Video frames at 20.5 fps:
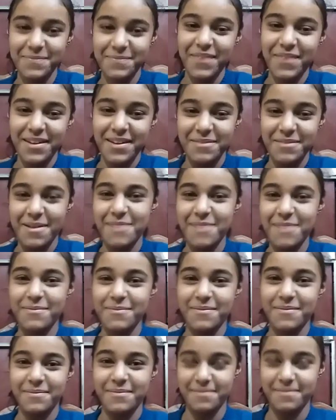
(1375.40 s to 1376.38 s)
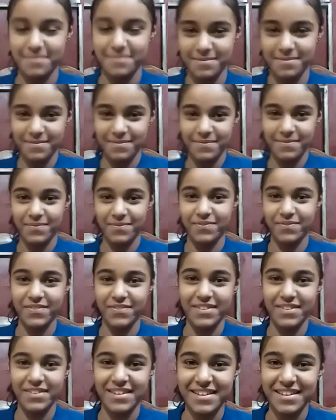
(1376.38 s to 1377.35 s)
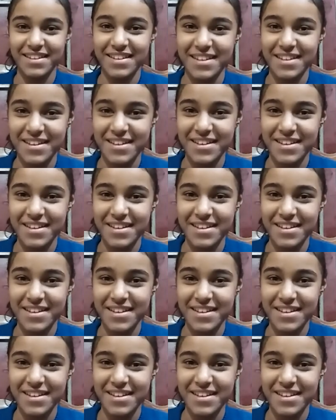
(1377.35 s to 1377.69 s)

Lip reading: I have good relations with them and I can